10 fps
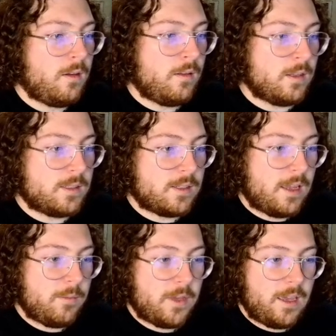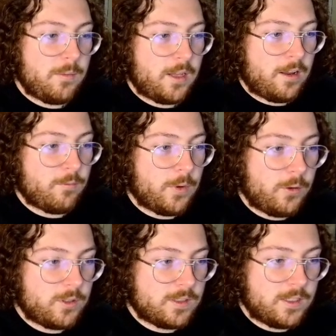The same game can have
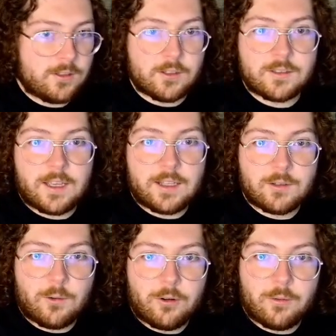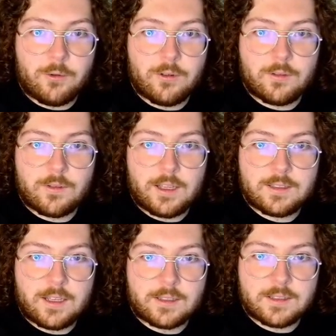both seals. That's horrible. That's
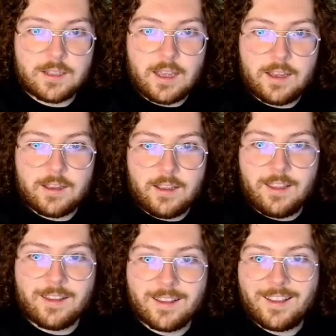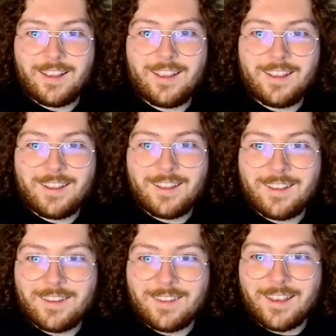that Sega...
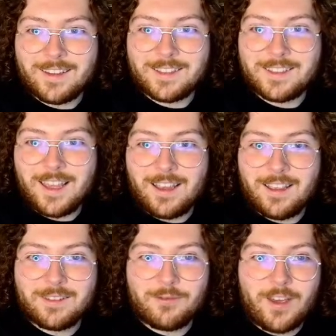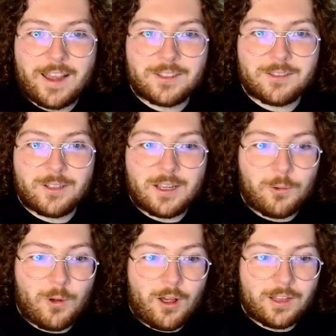that Sega factory
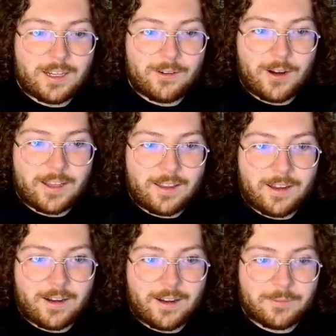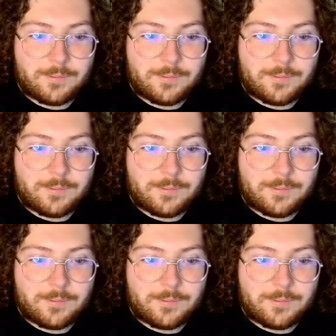quality right there.